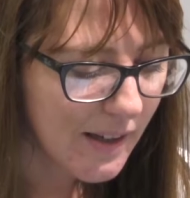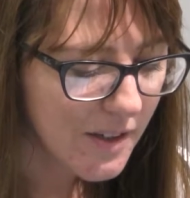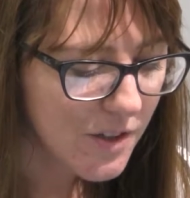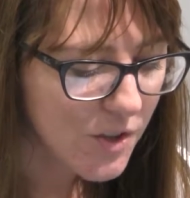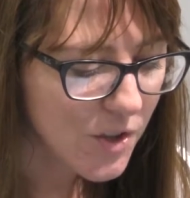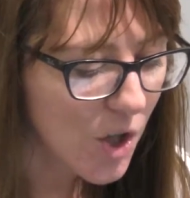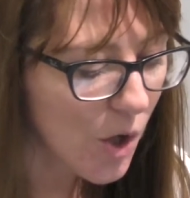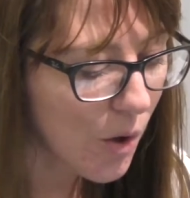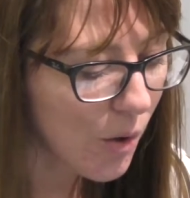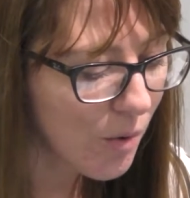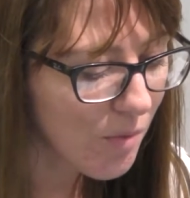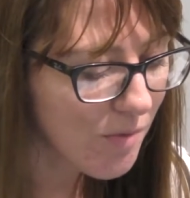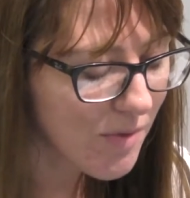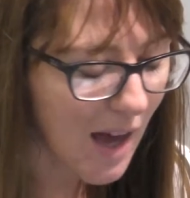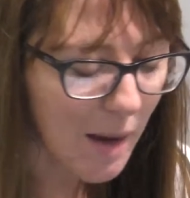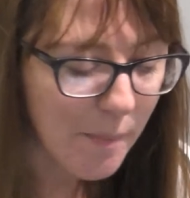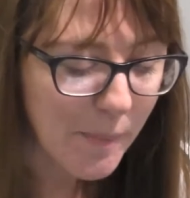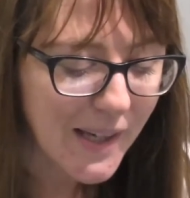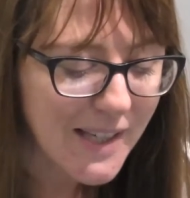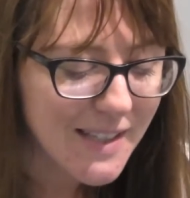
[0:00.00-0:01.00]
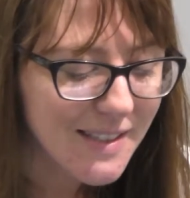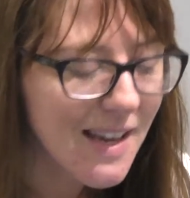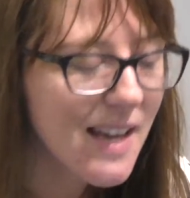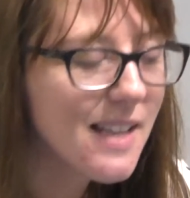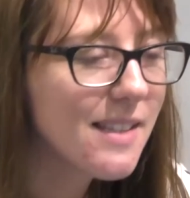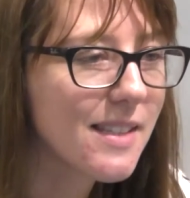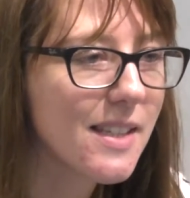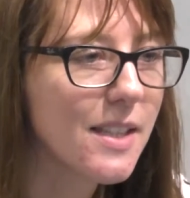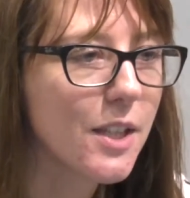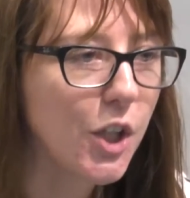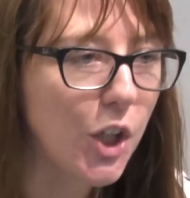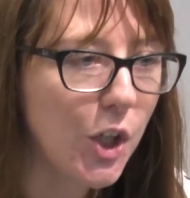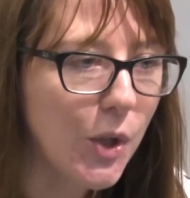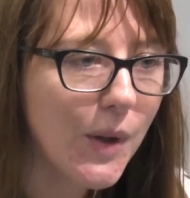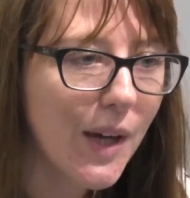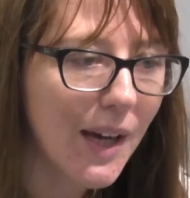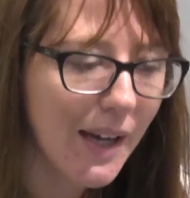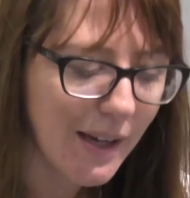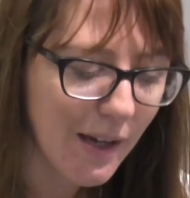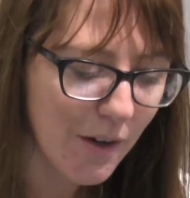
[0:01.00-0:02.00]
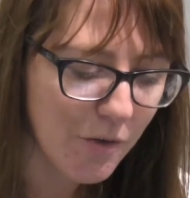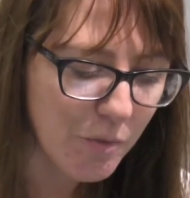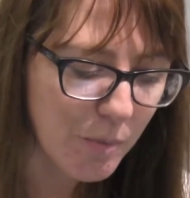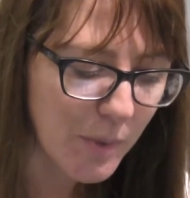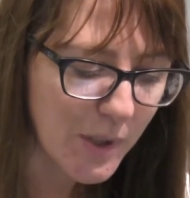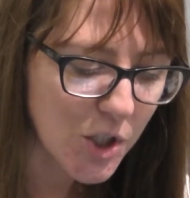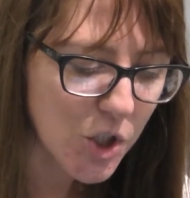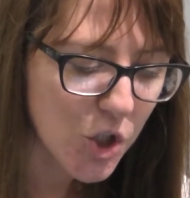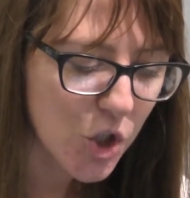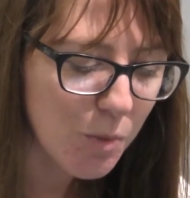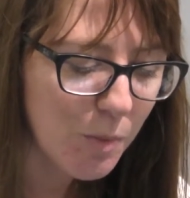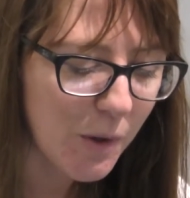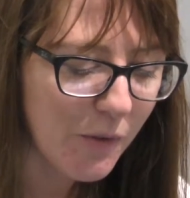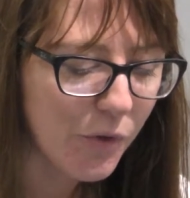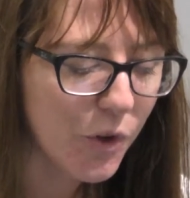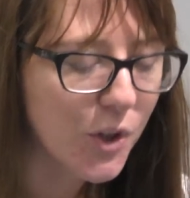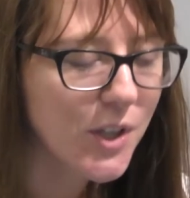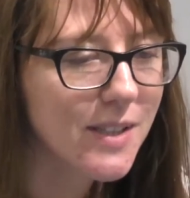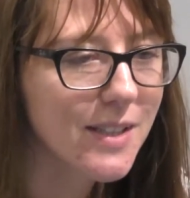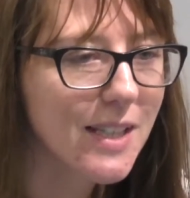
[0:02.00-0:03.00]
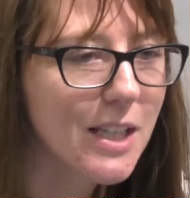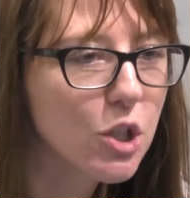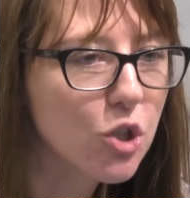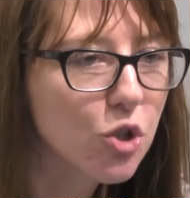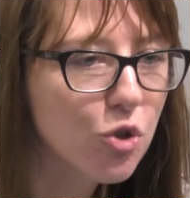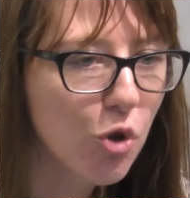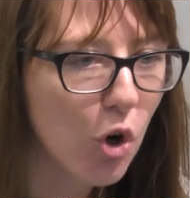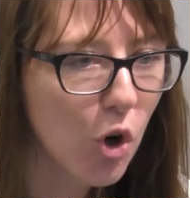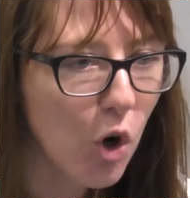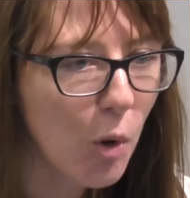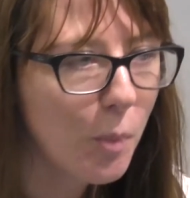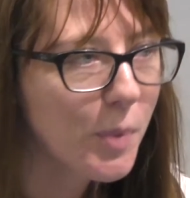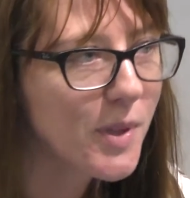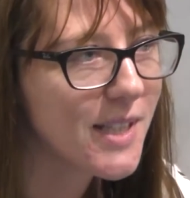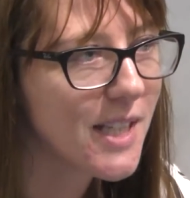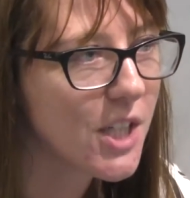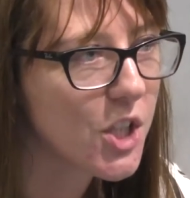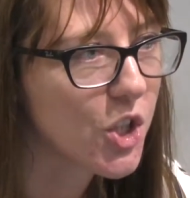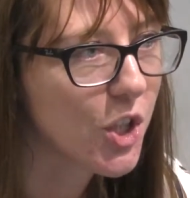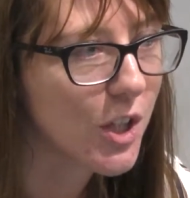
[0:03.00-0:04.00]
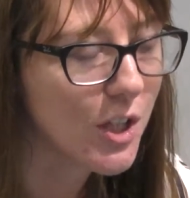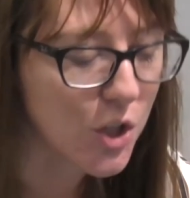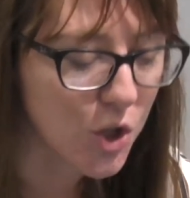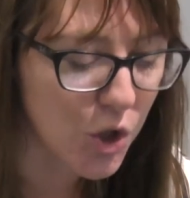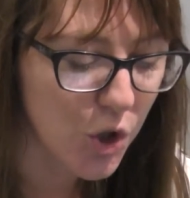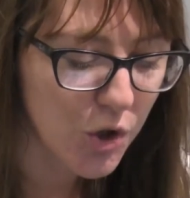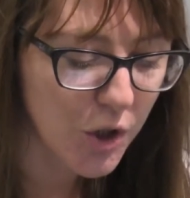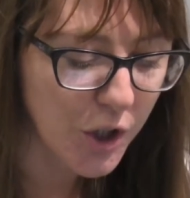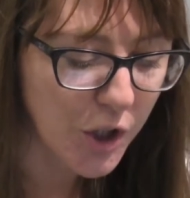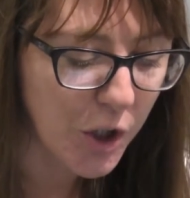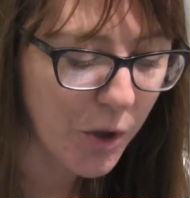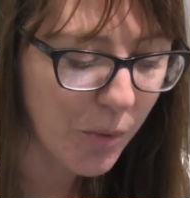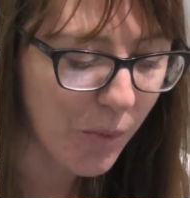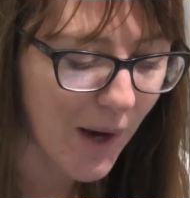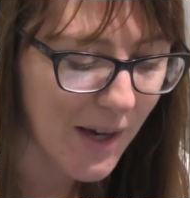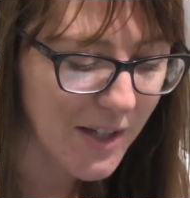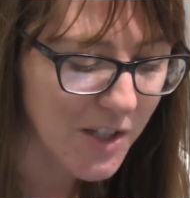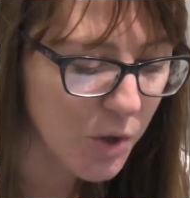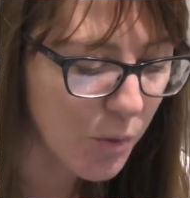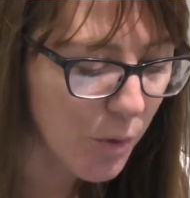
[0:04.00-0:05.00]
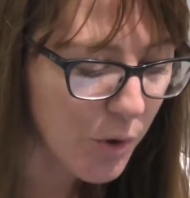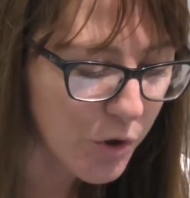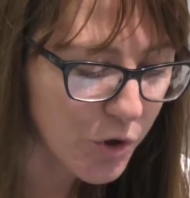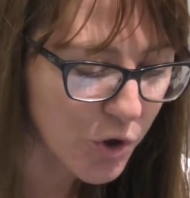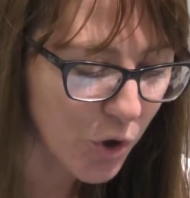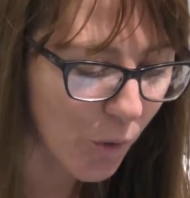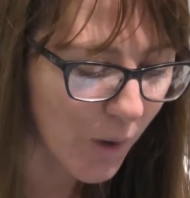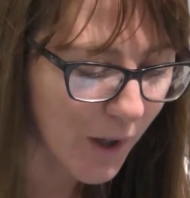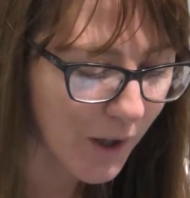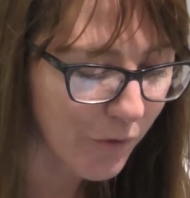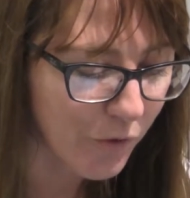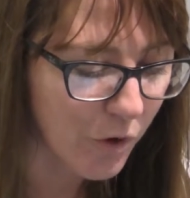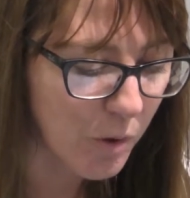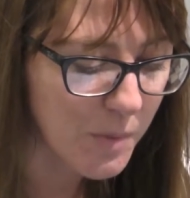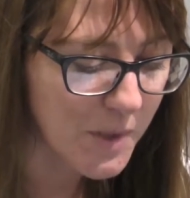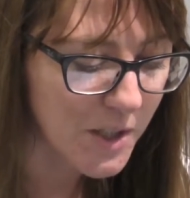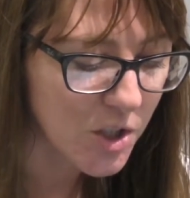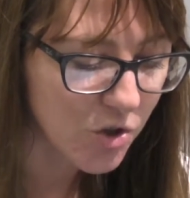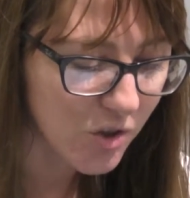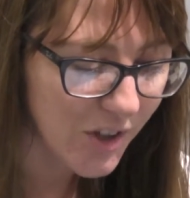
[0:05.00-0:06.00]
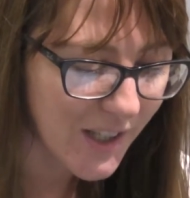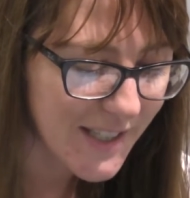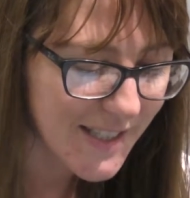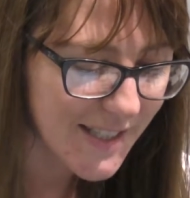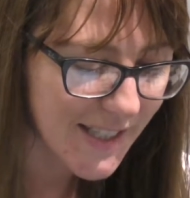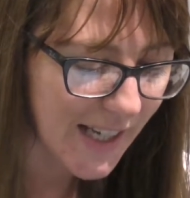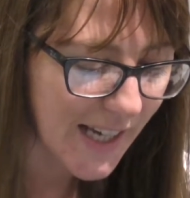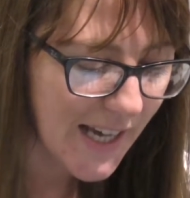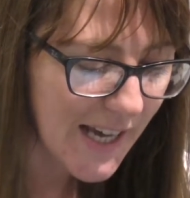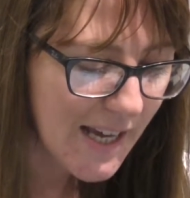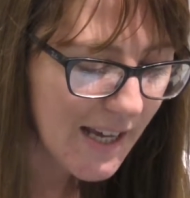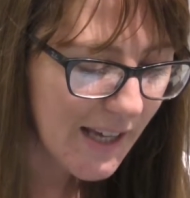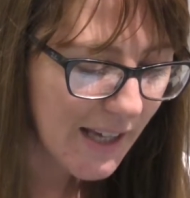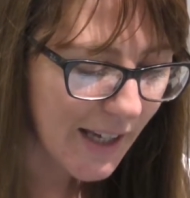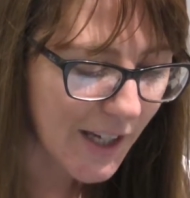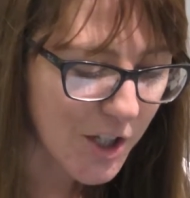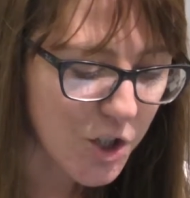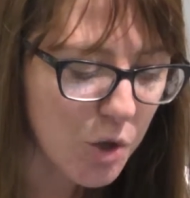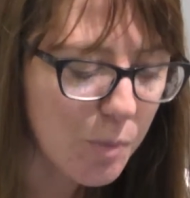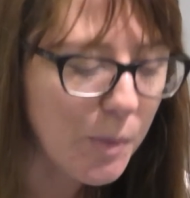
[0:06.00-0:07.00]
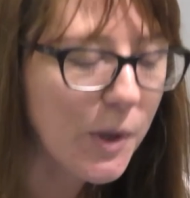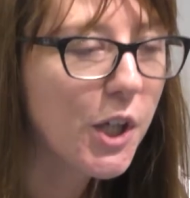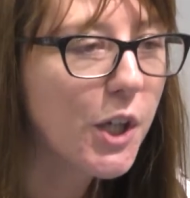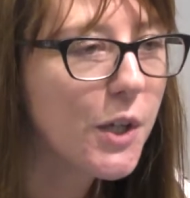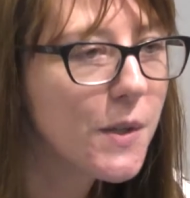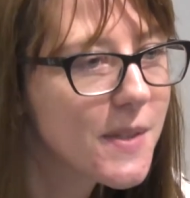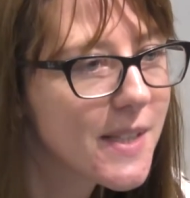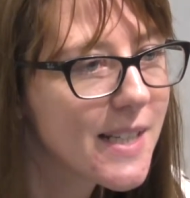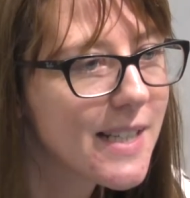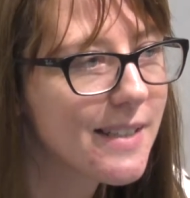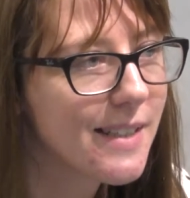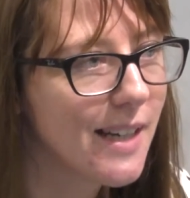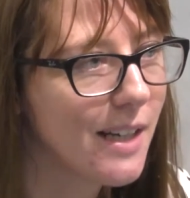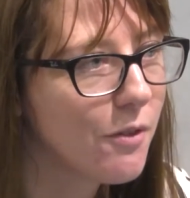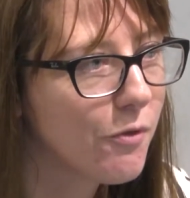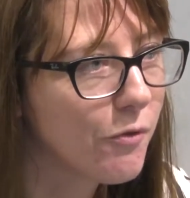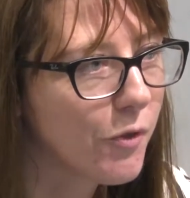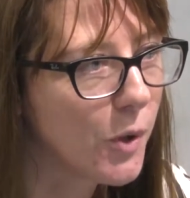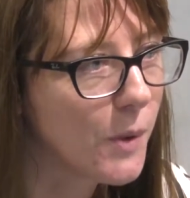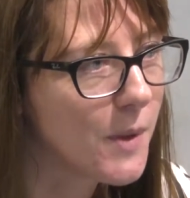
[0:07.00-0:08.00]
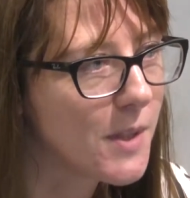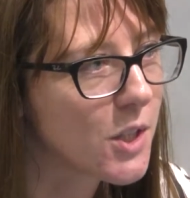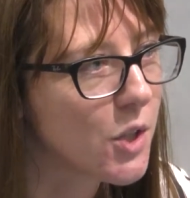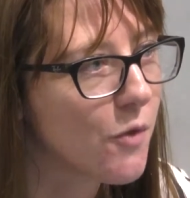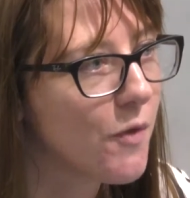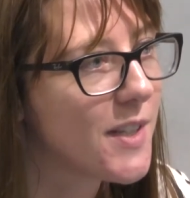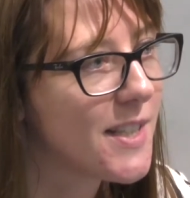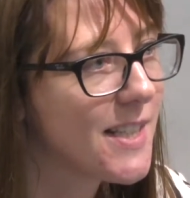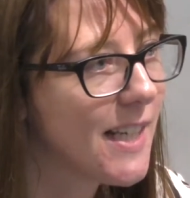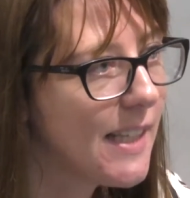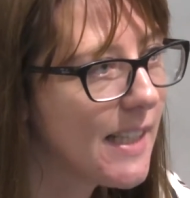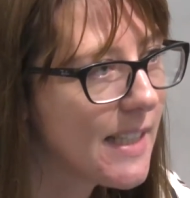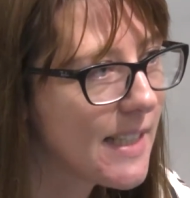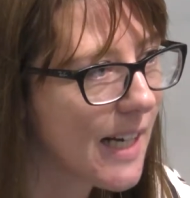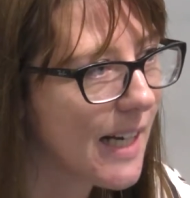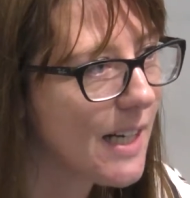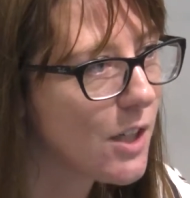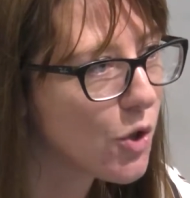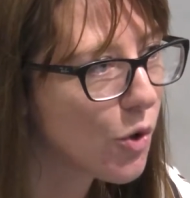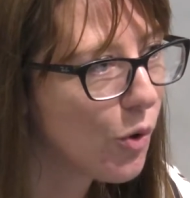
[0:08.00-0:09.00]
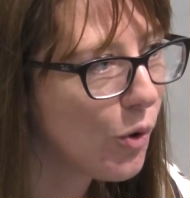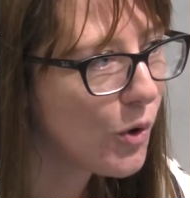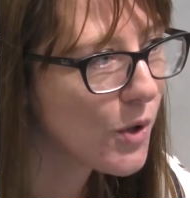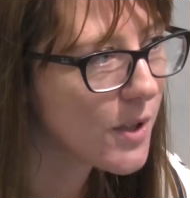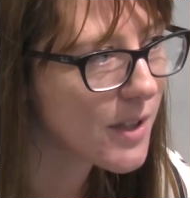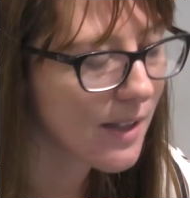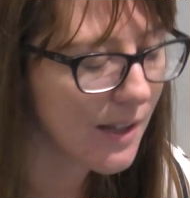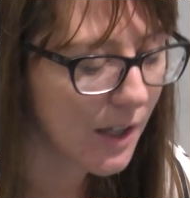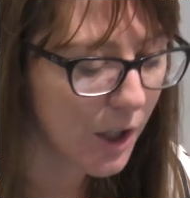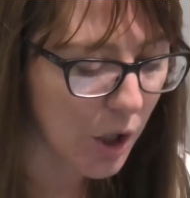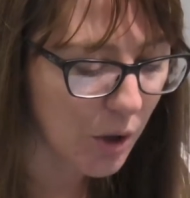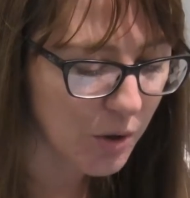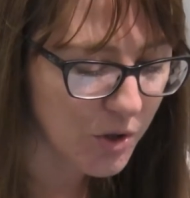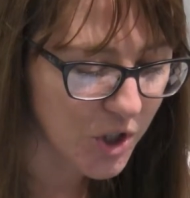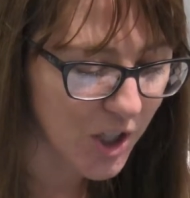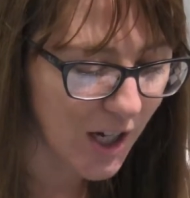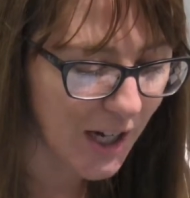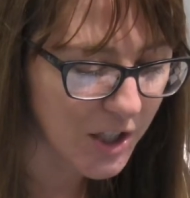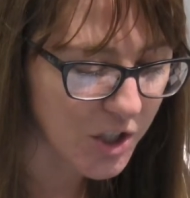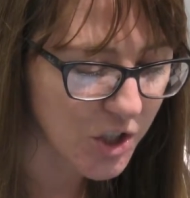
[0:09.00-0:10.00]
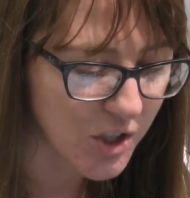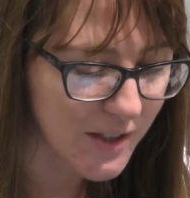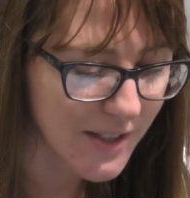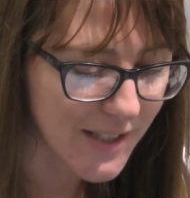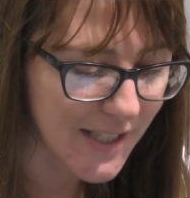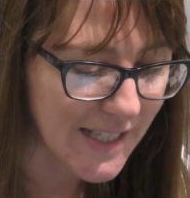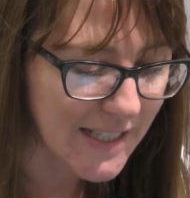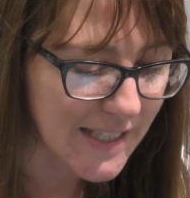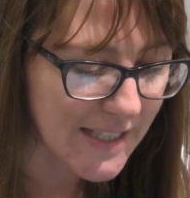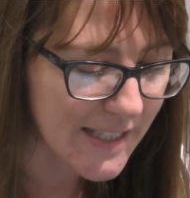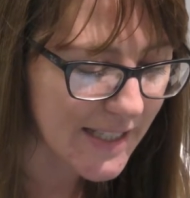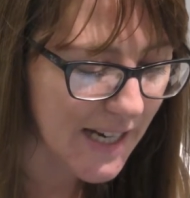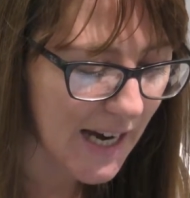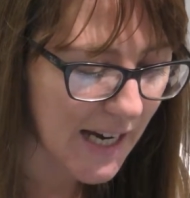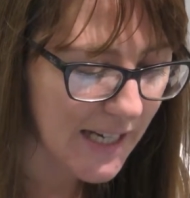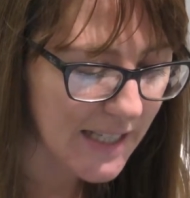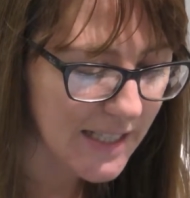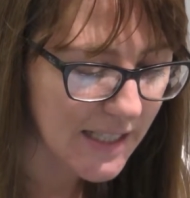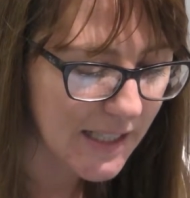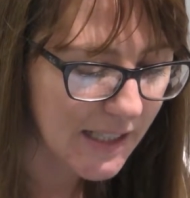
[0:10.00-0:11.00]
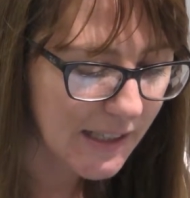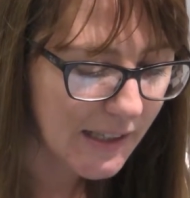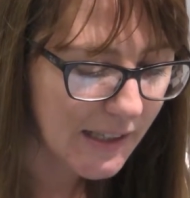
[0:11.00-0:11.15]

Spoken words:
So that makes sense that the UK government should be voicing strong opposition to the US withdrawing from this treaty. It should be using its influence to facilitate talks and negotiations instead.